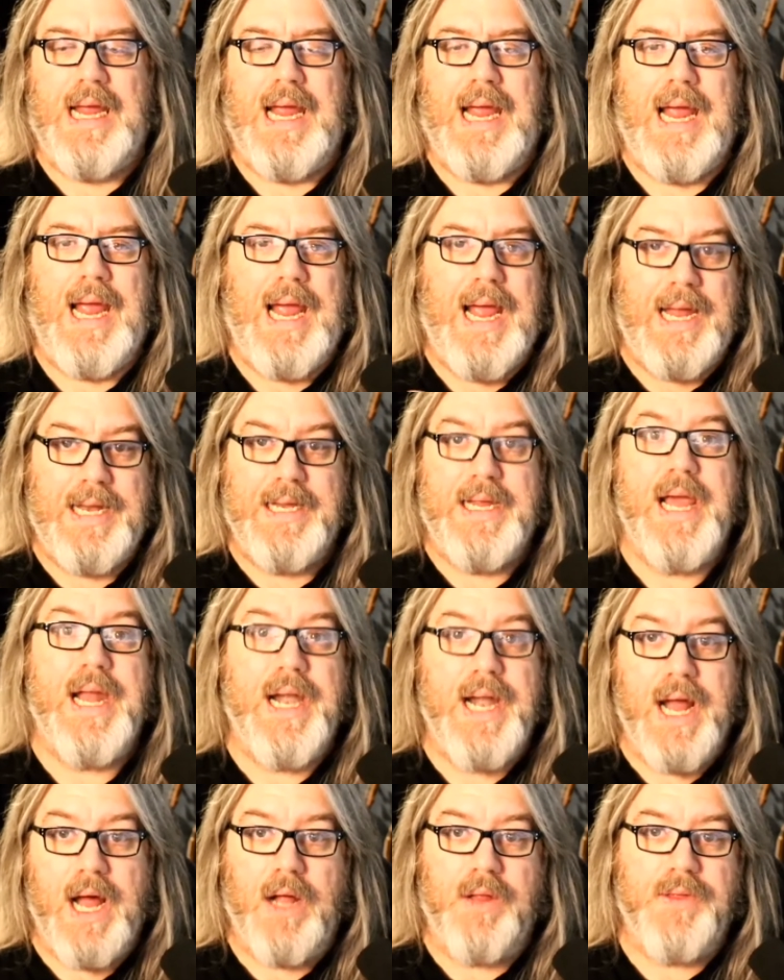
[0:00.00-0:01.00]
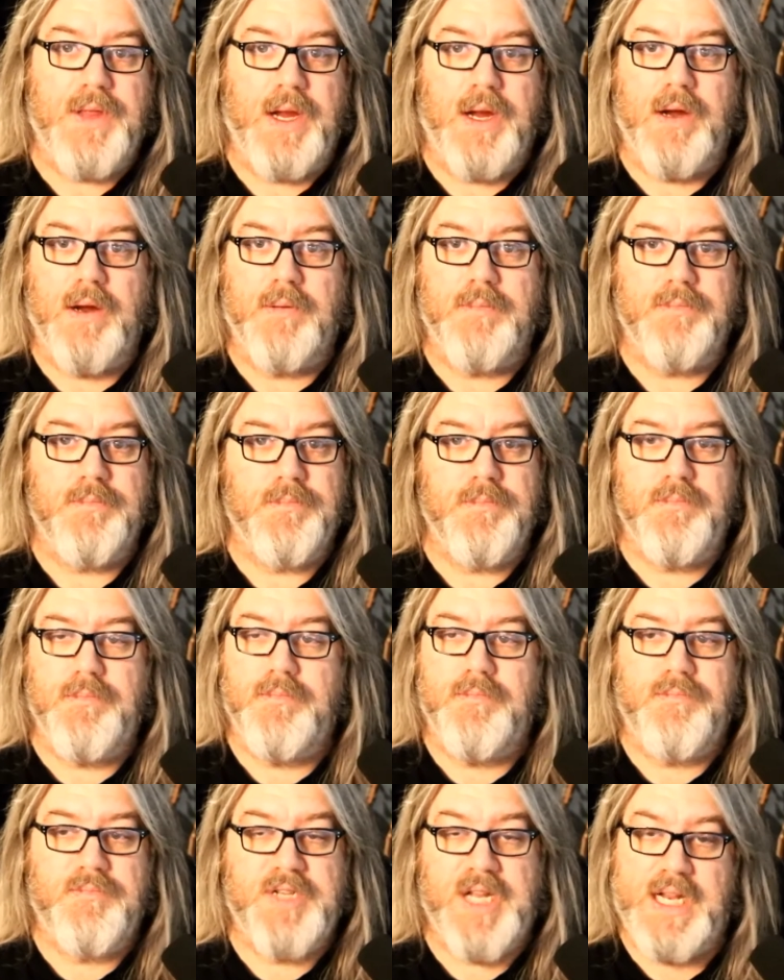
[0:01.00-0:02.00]
and get it out there
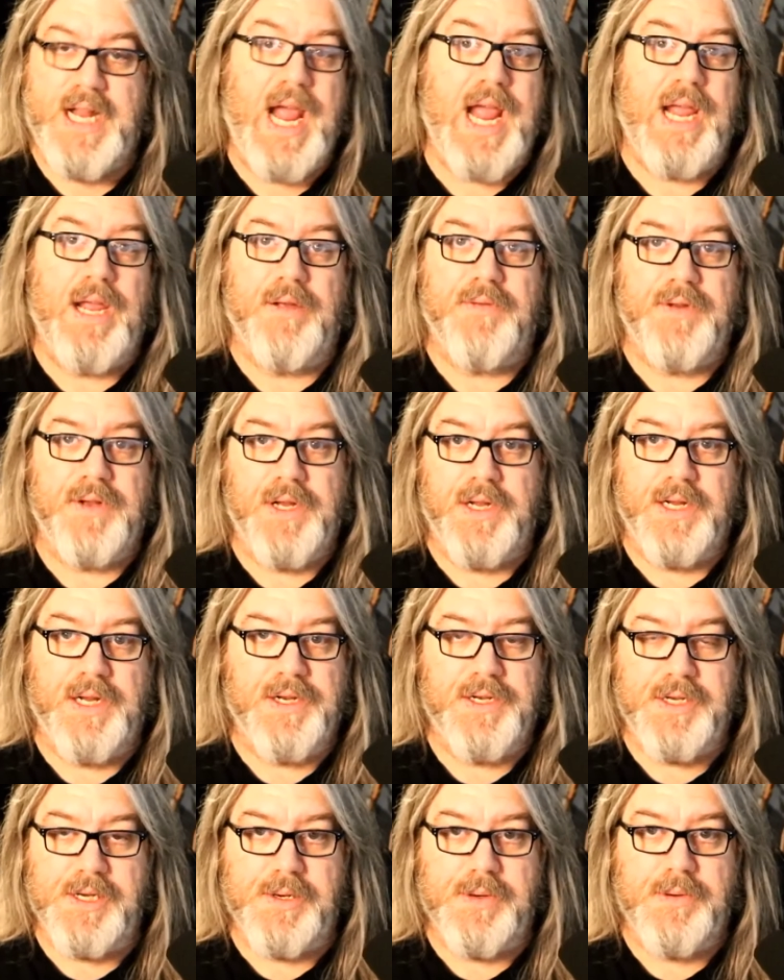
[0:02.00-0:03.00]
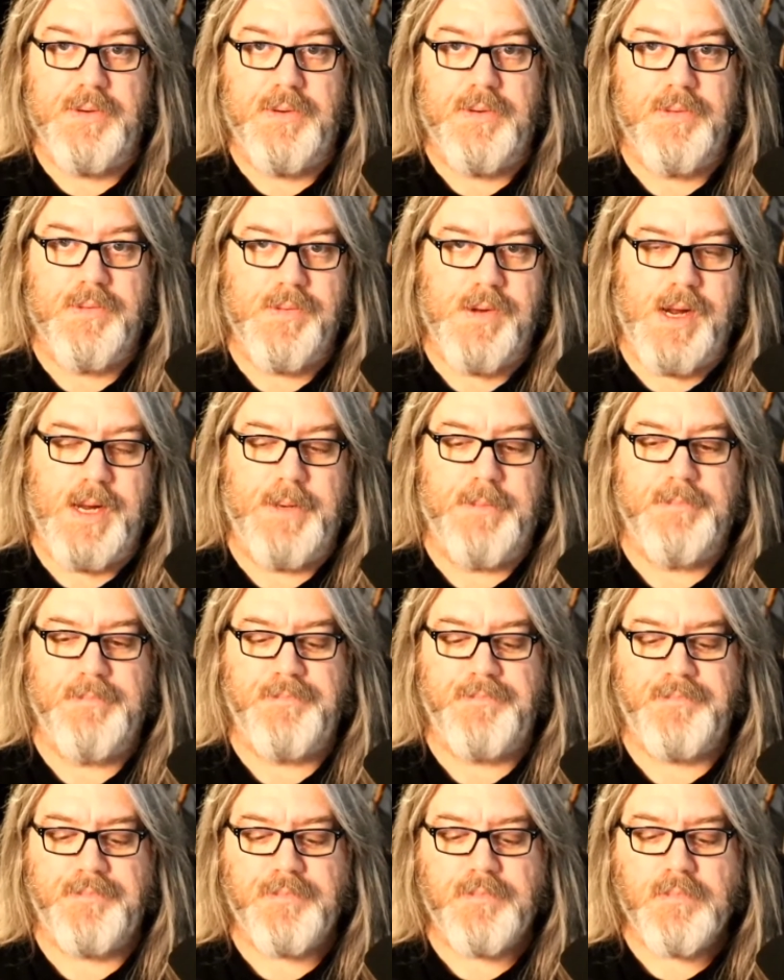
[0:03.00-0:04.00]
today if you needed to, right?
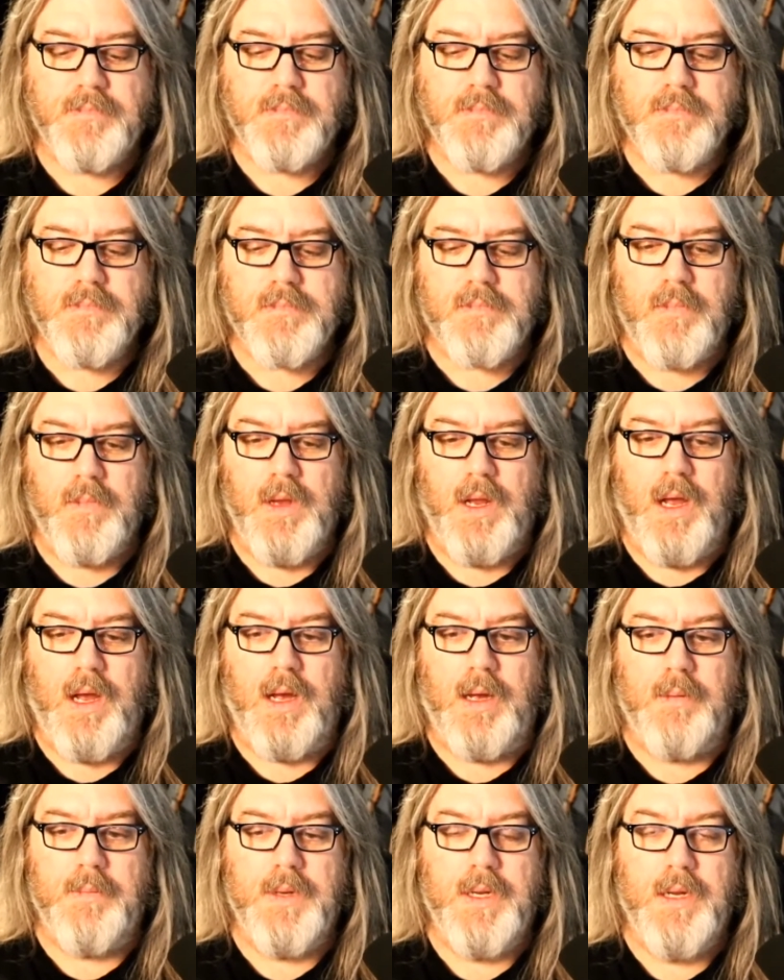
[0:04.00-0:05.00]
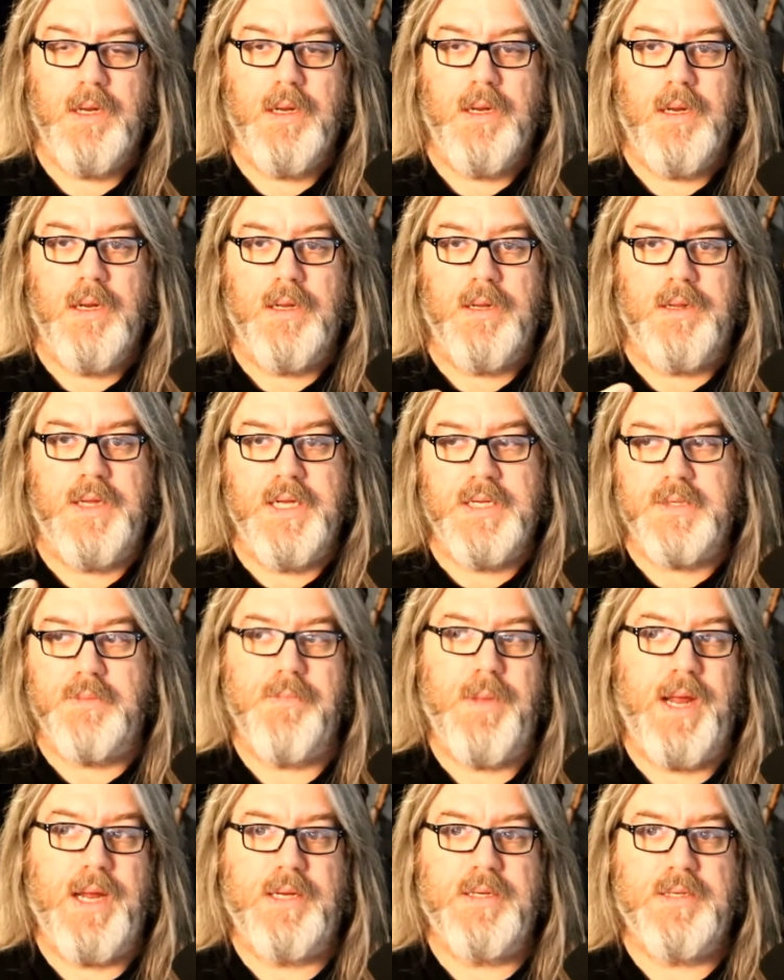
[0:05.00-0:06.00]
Um, this
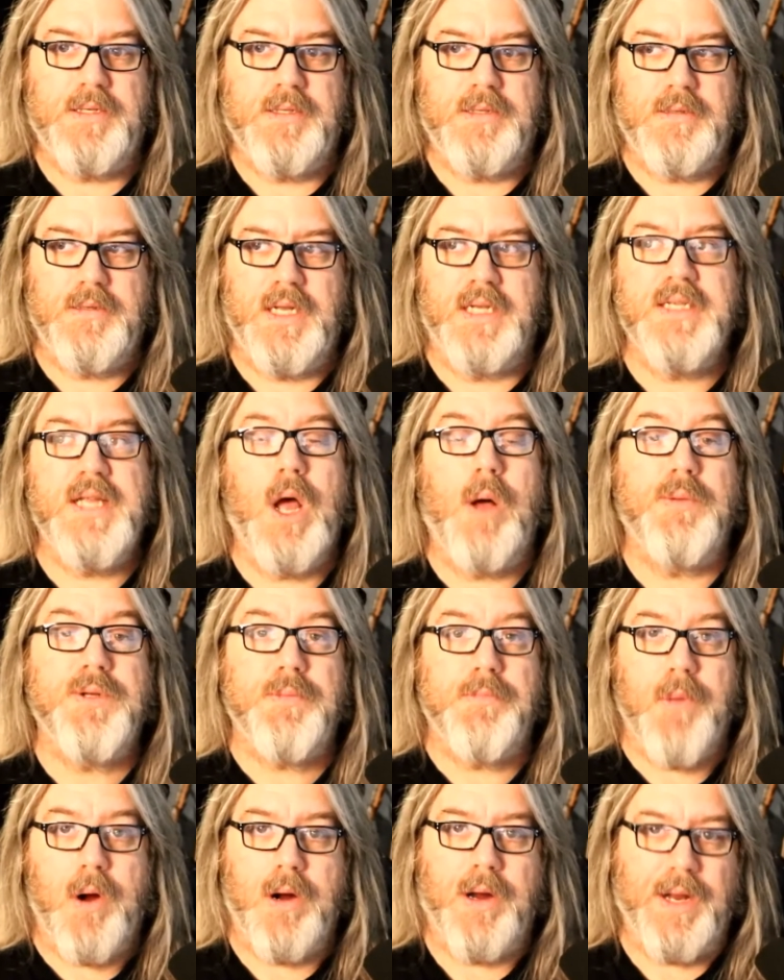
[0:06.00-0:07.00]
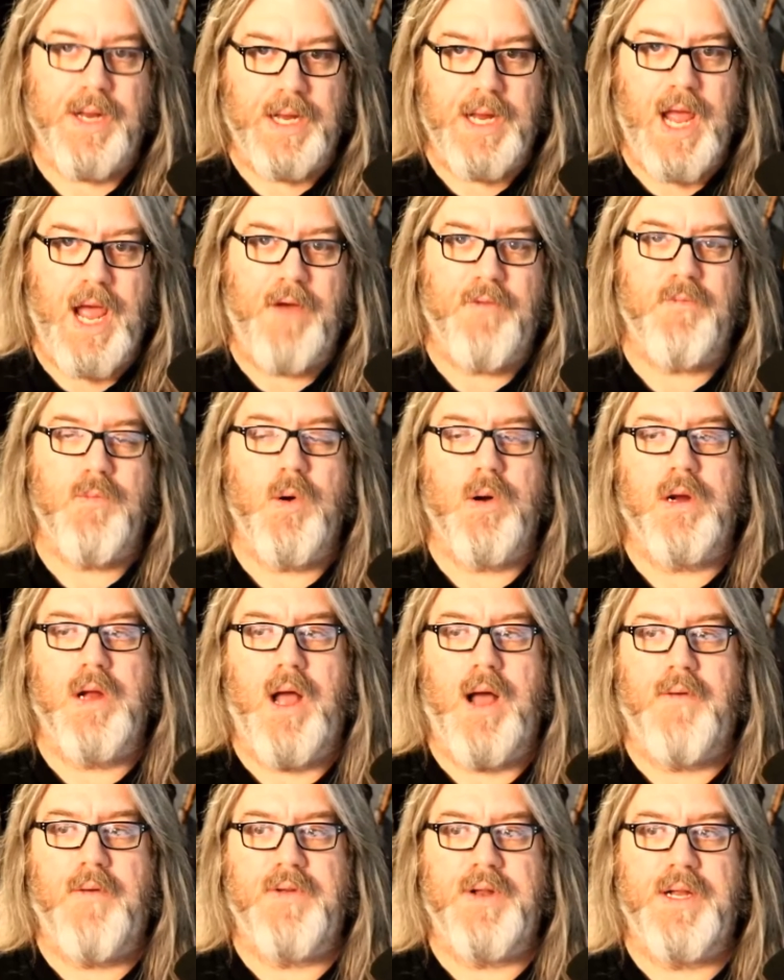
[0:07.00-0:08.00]
makes this helps marketing have more
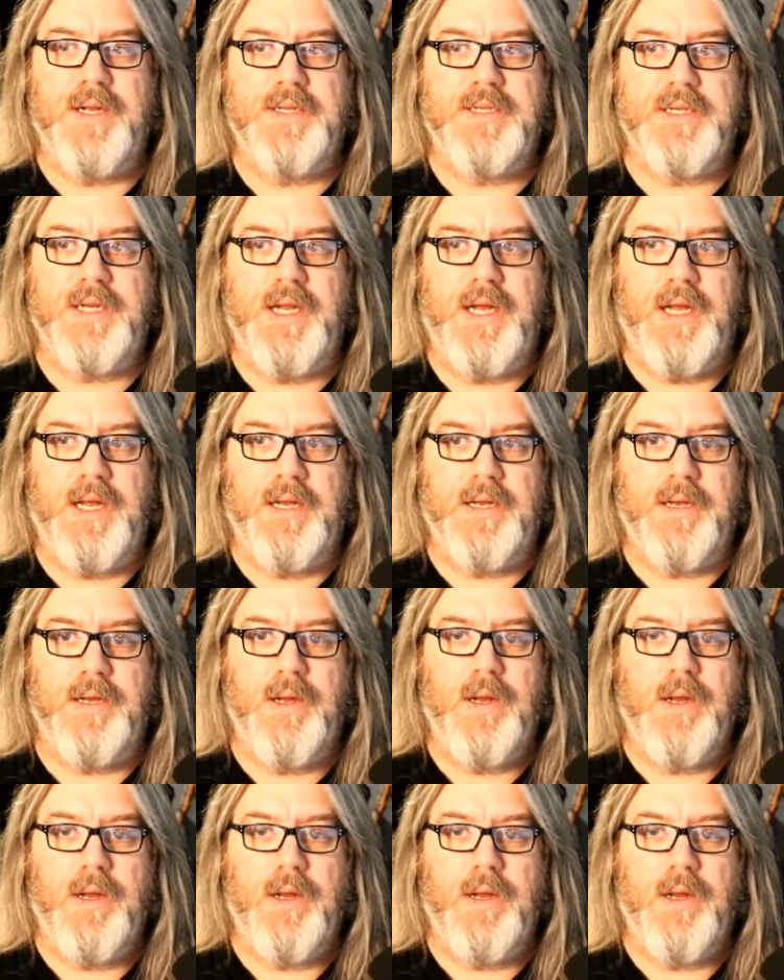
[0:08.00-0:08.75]
confidence in